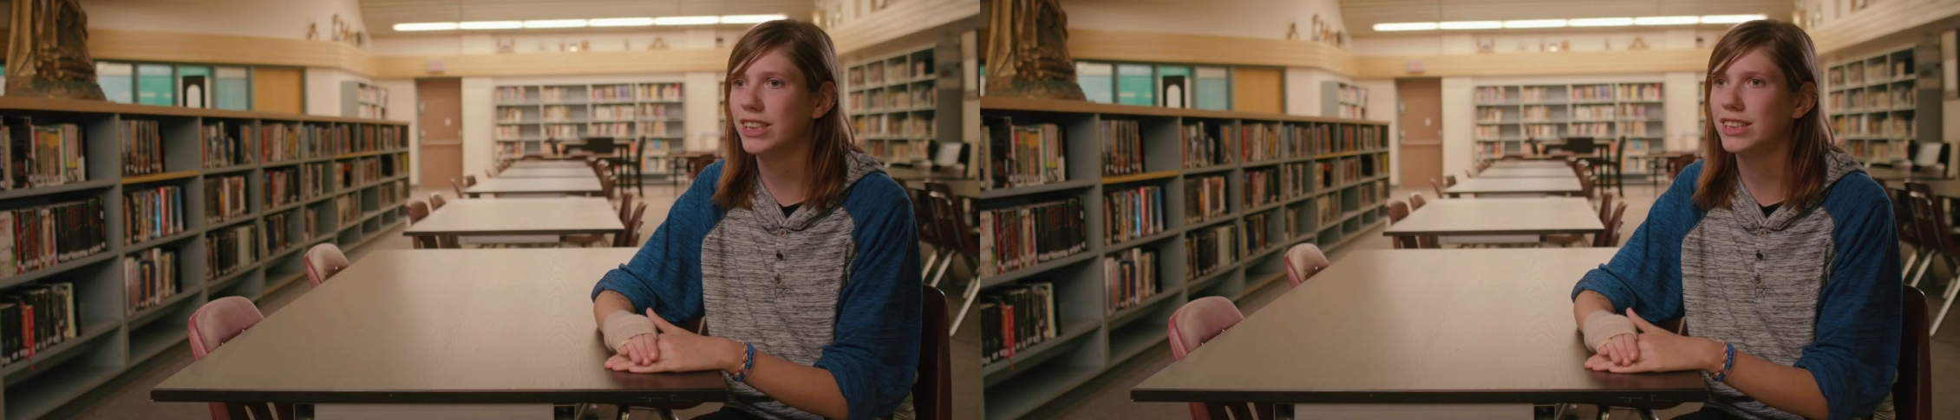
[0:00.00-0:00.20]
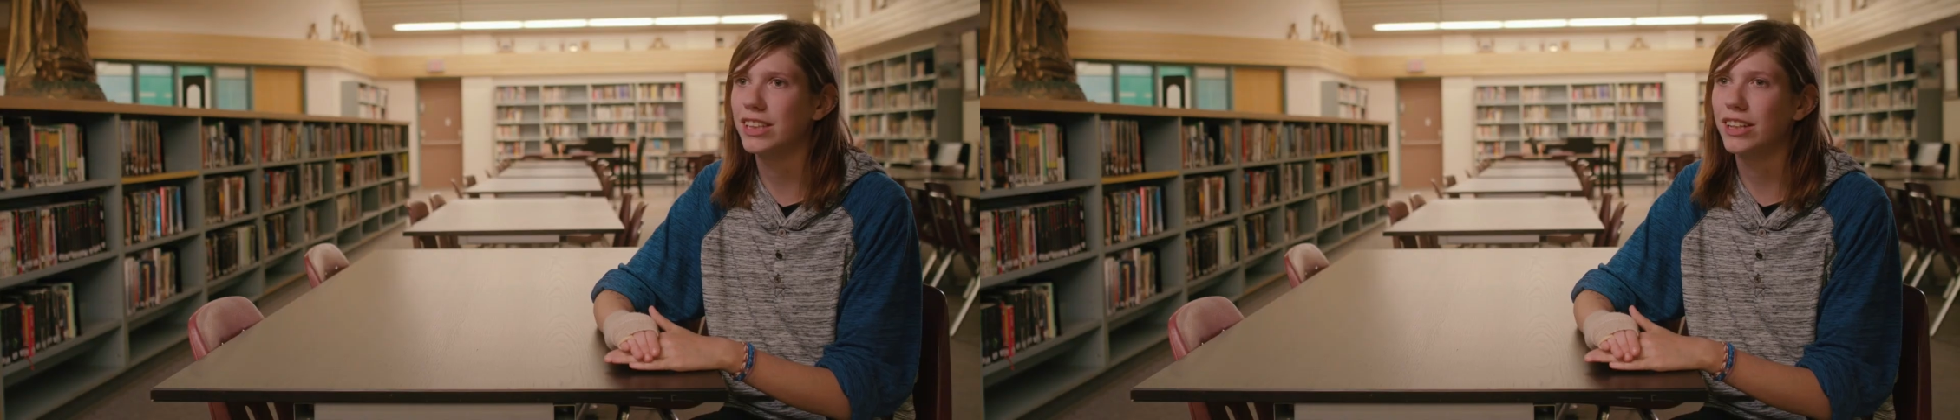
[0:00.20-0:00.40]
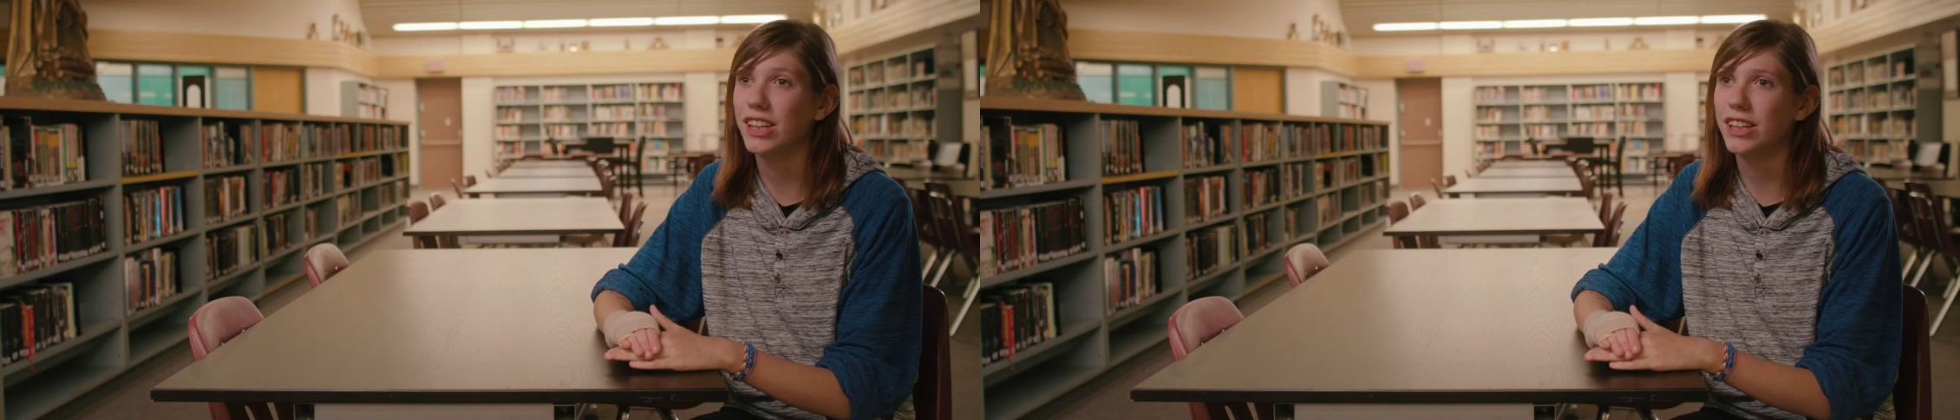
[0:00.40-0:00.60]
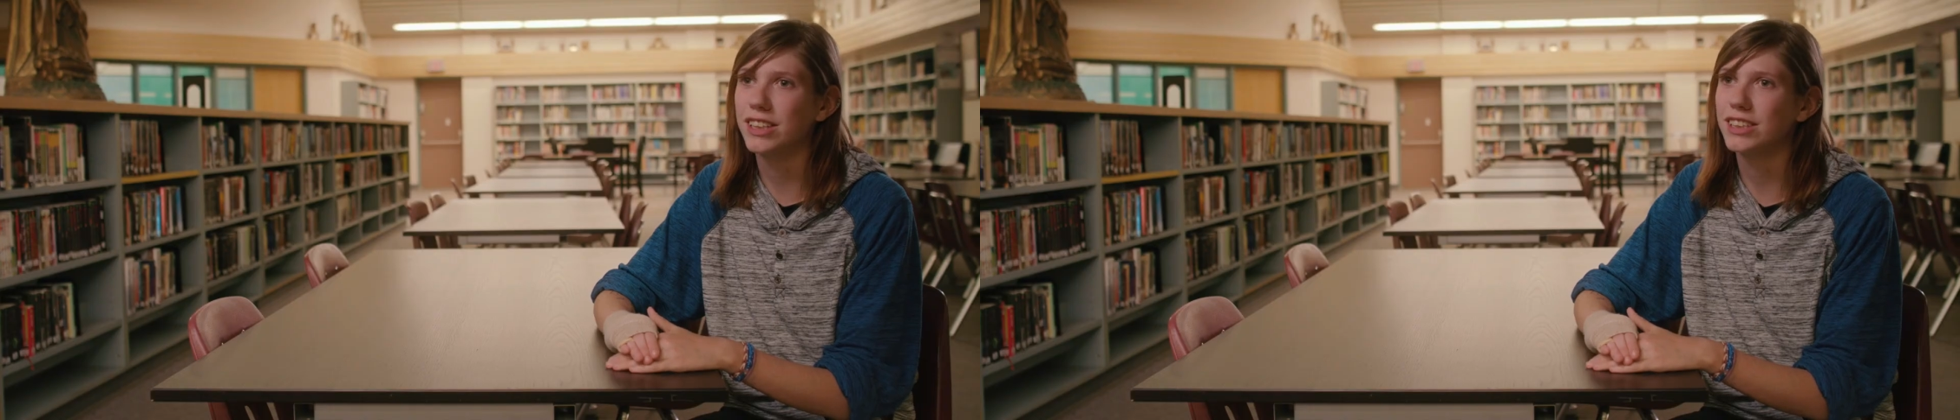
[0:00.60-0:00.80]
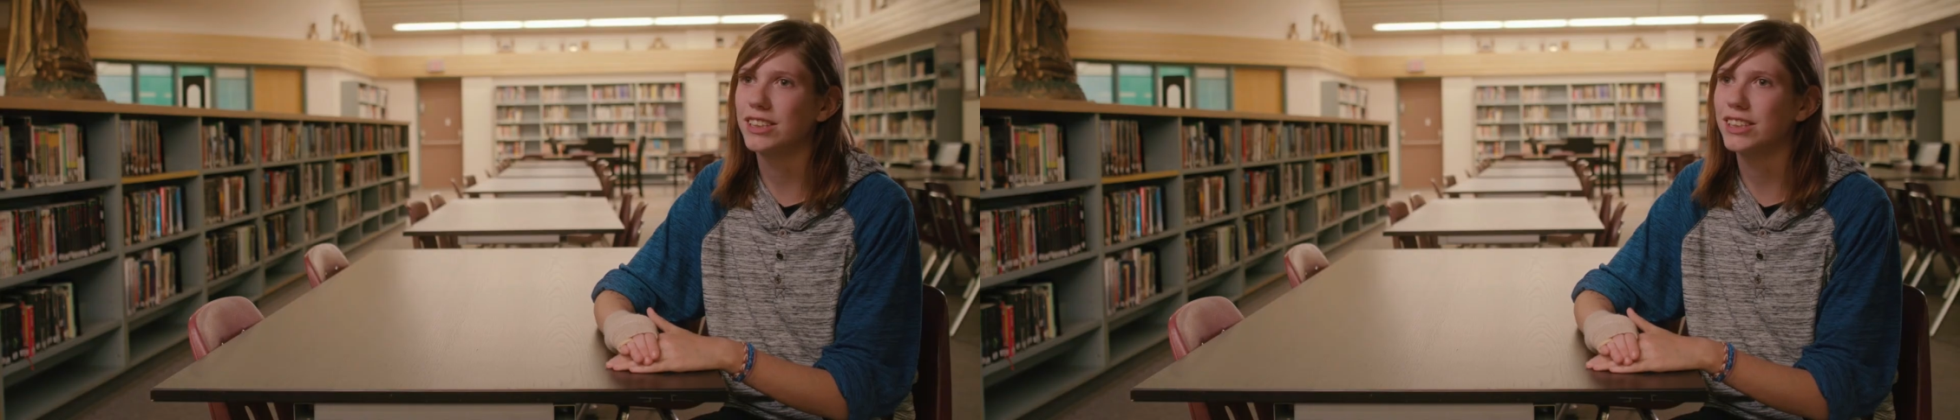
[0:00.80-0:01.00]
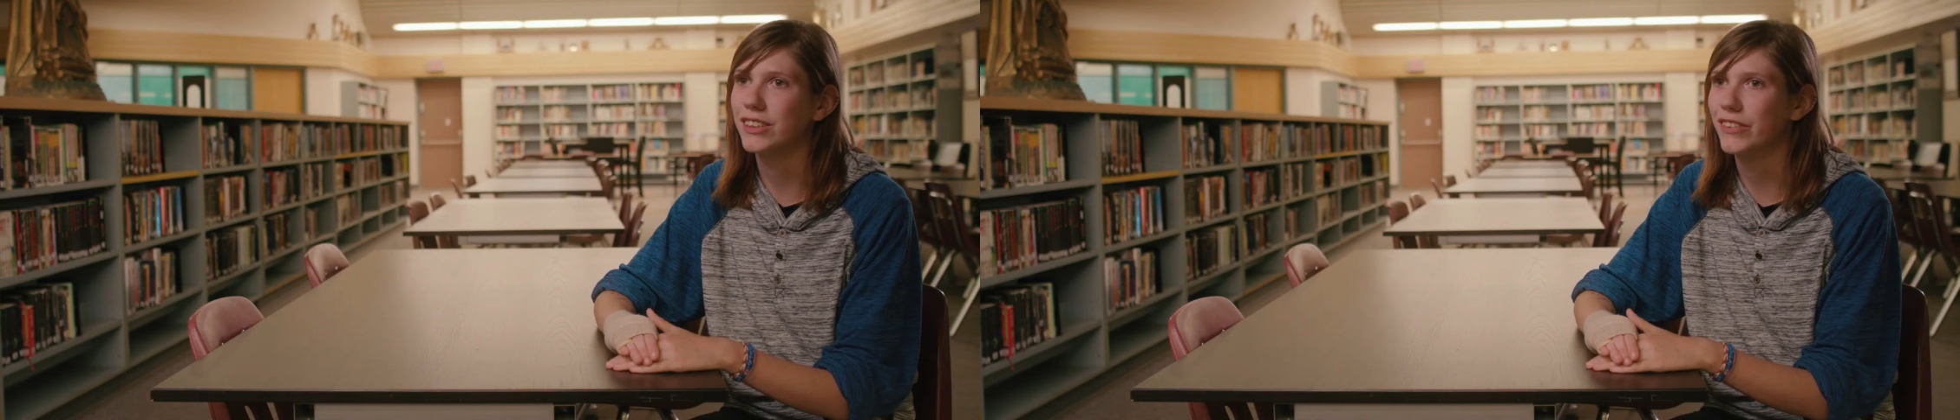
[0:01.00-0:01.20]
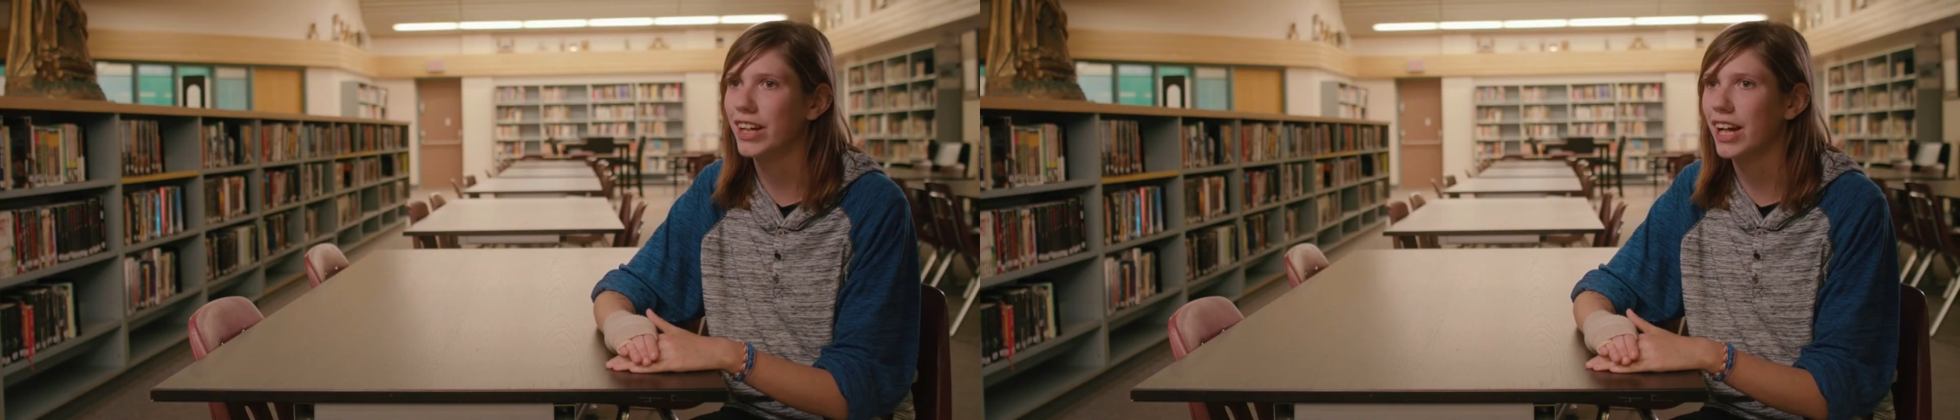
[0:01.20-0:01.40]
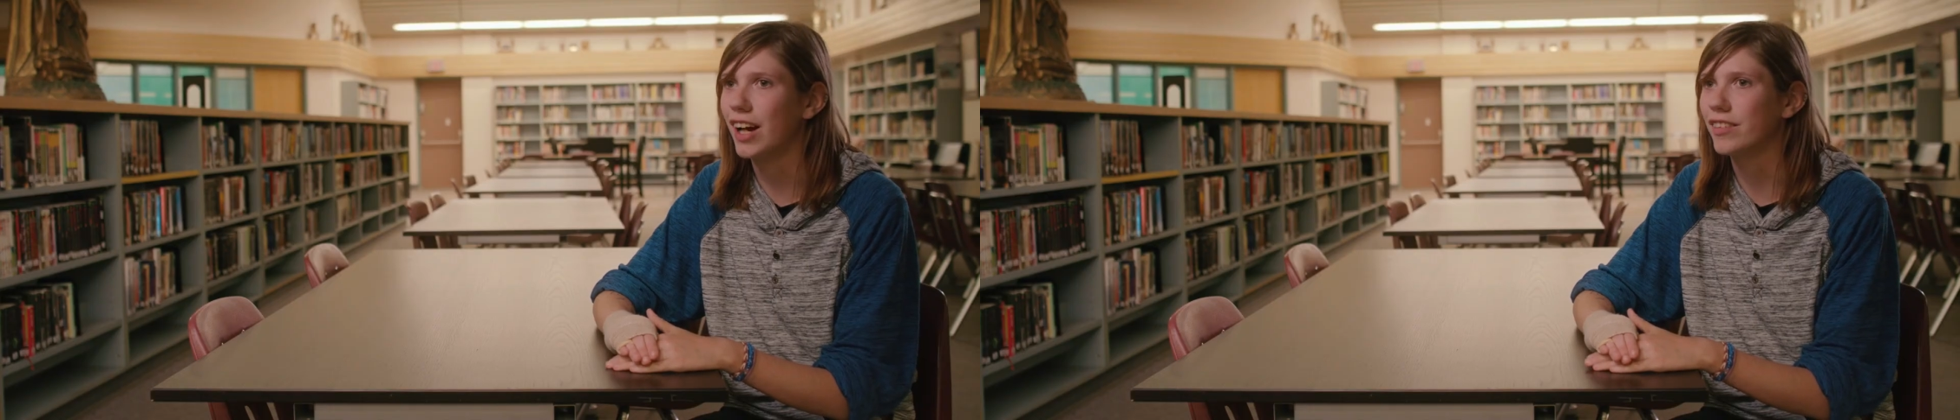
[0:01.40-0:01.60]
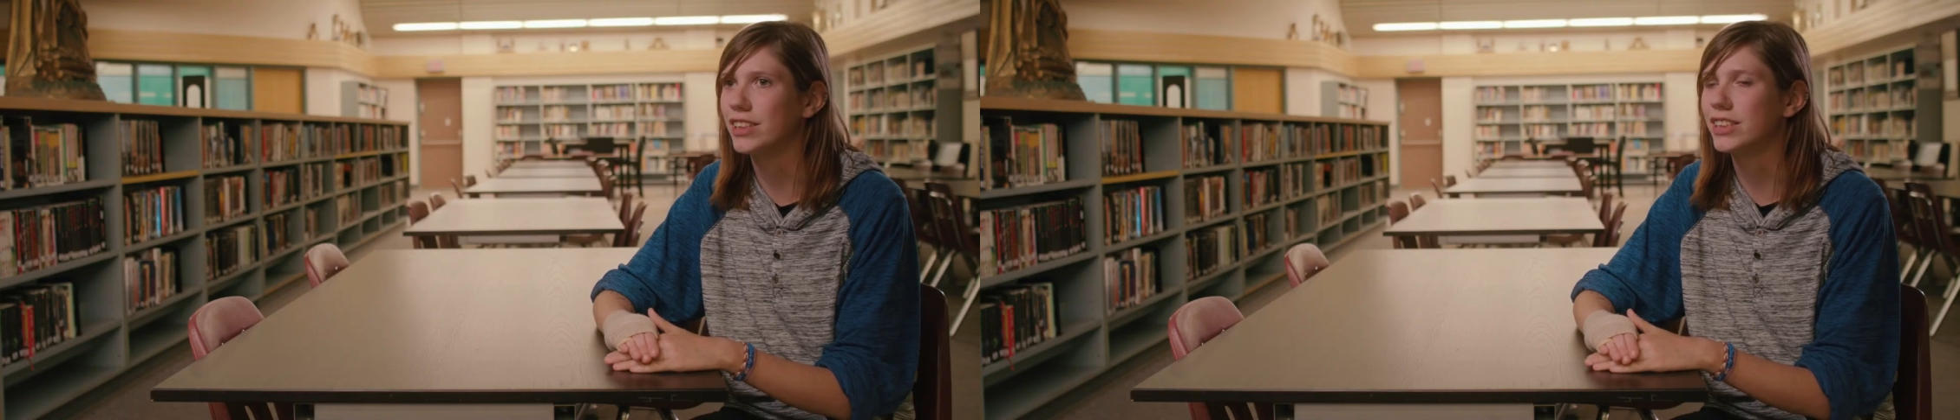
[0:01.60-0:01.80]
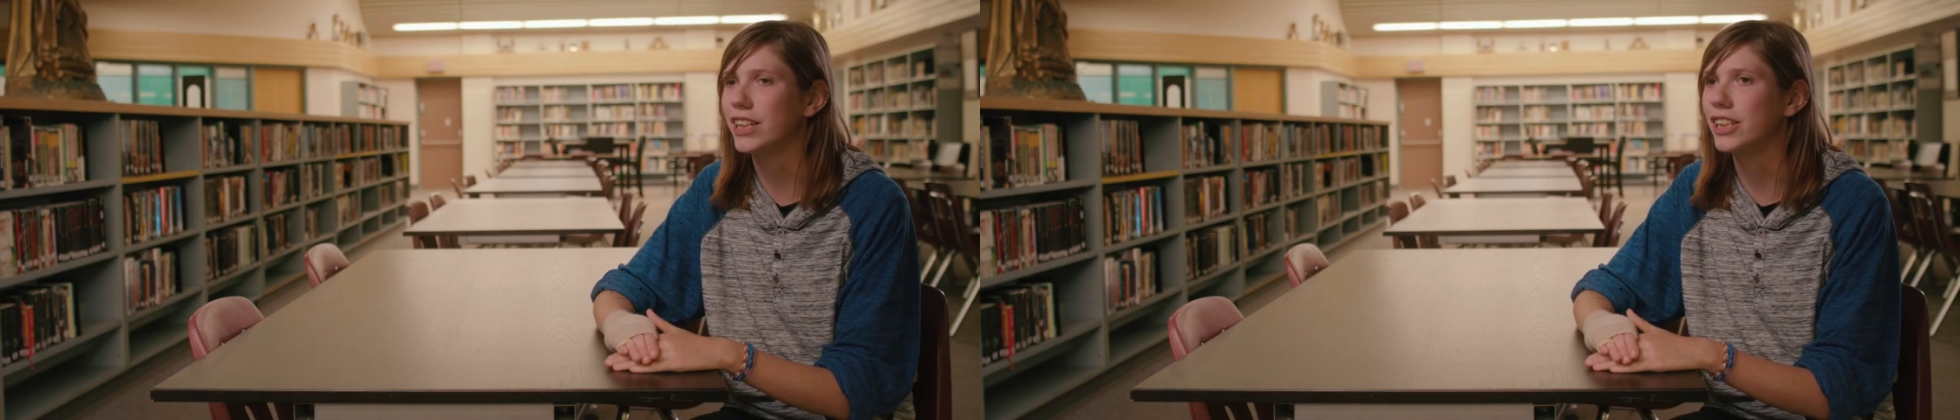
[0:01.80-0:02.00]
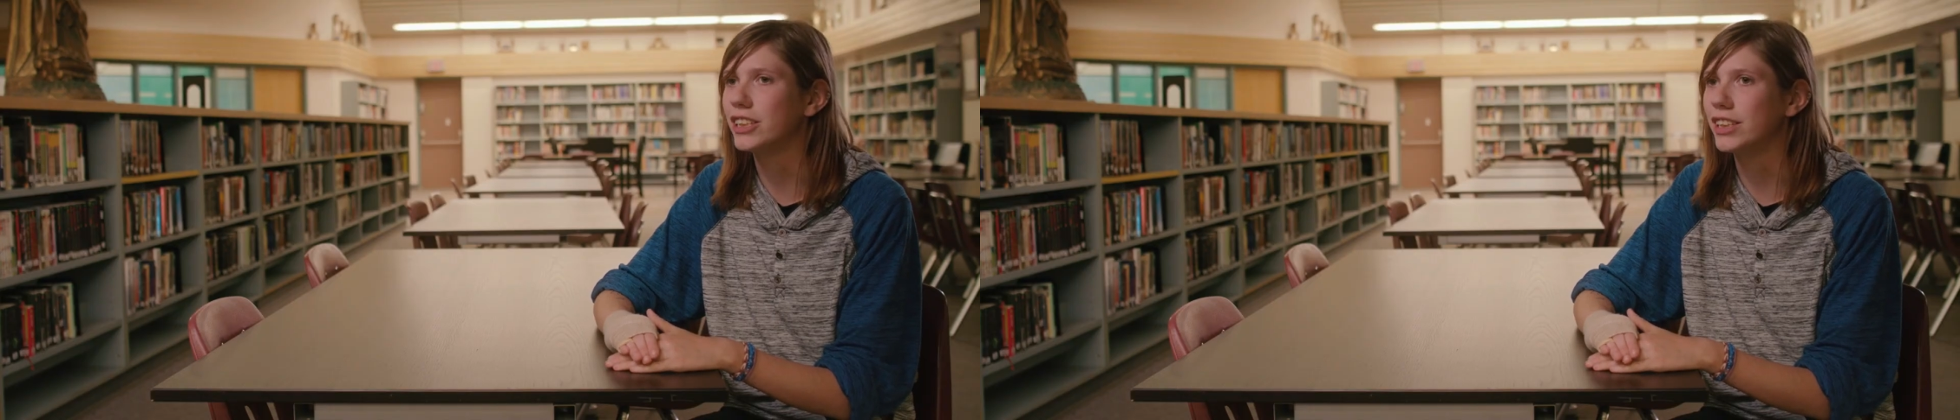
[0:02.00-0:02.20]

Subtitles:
sits there and listens to what I have to say.